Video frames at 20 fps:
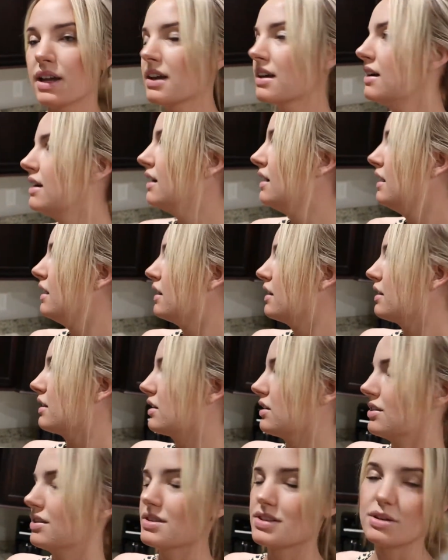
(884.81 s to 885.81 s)
The
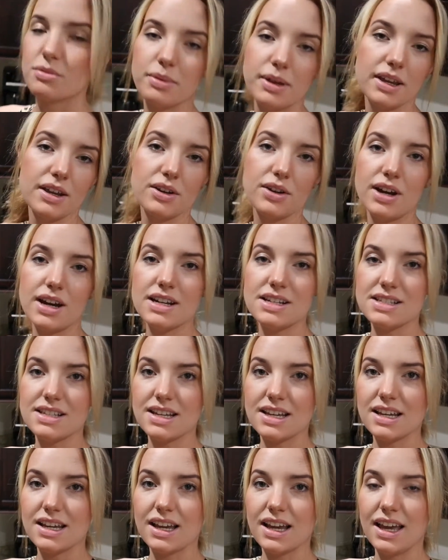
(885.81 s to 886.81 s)
girls are being
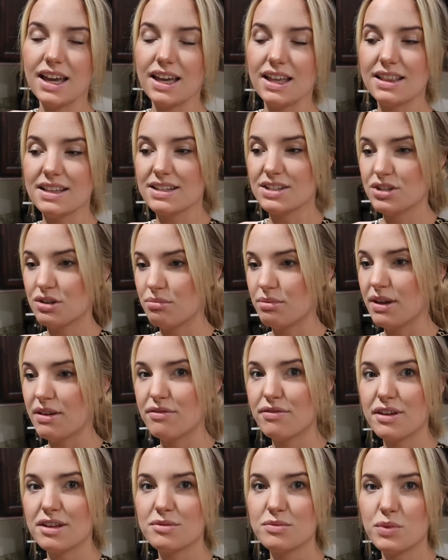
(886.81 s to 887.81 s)
crazy and this should be a
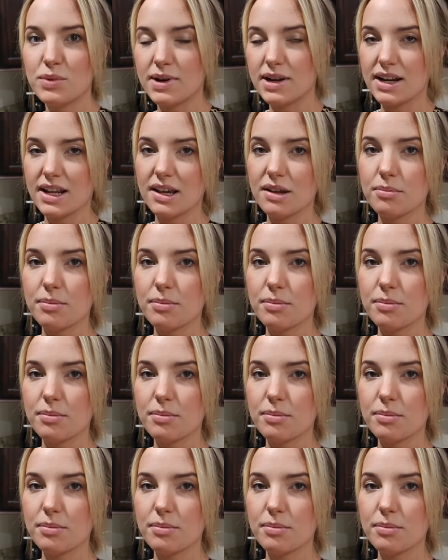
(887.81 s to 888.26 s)
fun morning,